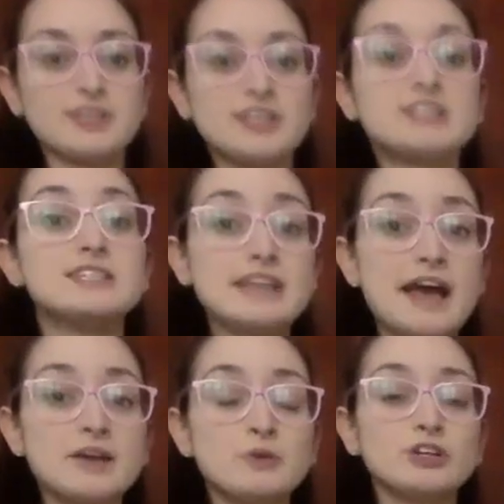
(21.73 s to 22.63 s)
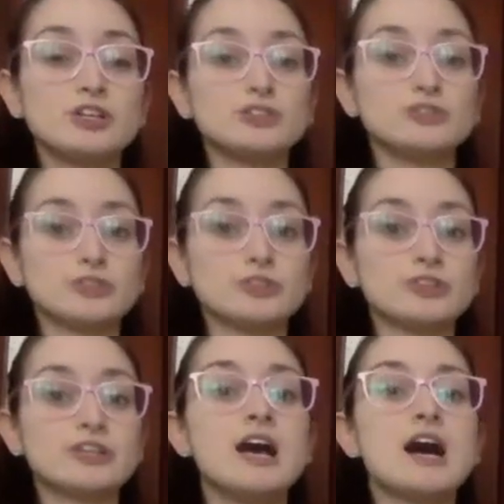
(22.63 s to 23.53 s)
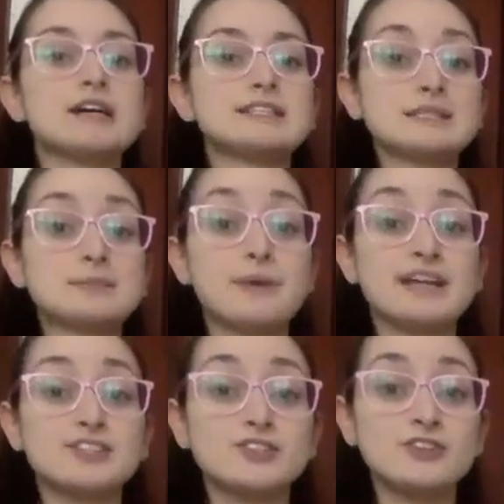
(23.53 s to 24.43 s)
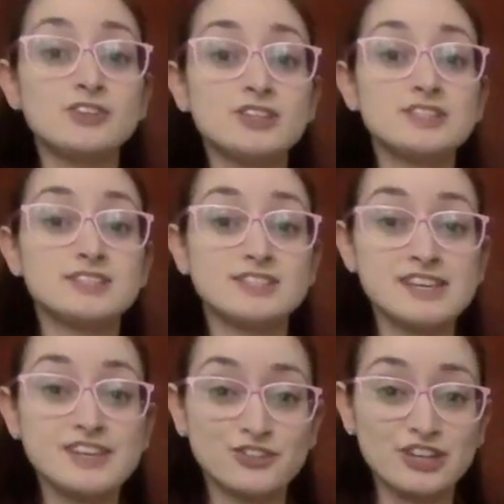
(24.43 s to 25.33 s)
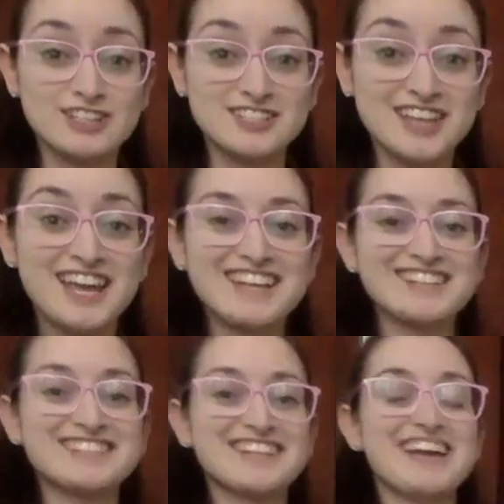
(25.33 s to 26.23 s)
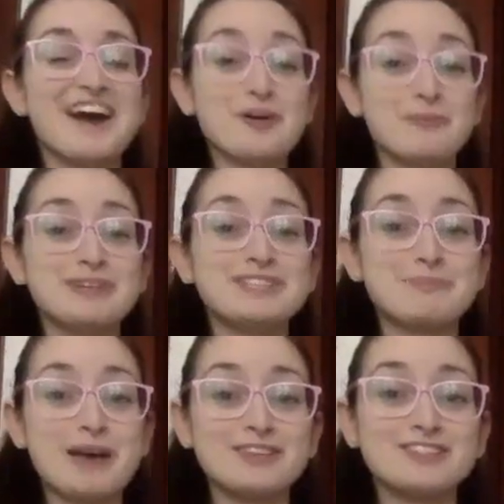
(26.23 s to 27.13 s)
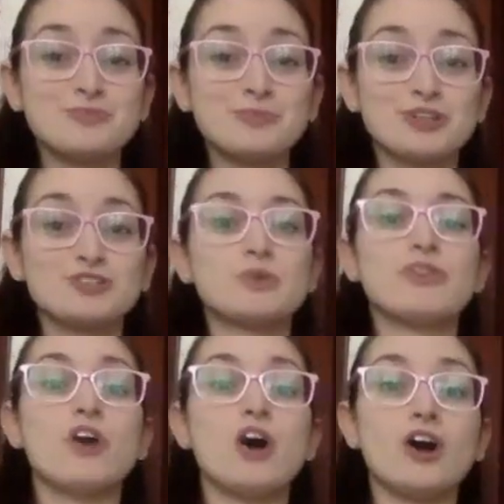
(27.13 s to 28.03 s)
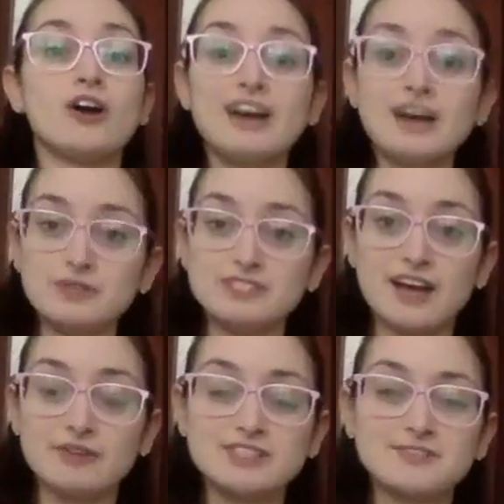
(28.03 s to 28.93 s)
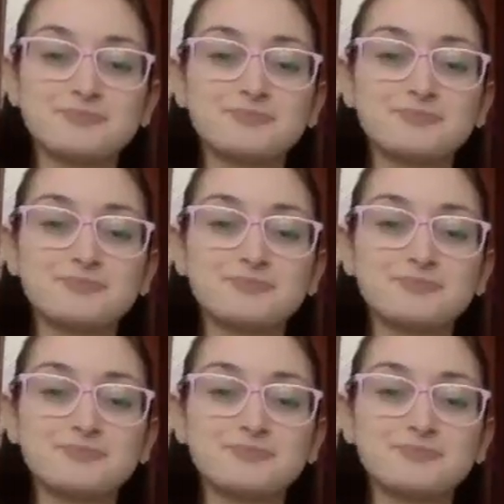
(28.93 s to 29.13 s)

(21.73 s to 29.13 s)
Today, we're going to learn a special secret that's going to help us spell some words with long vowel sounds.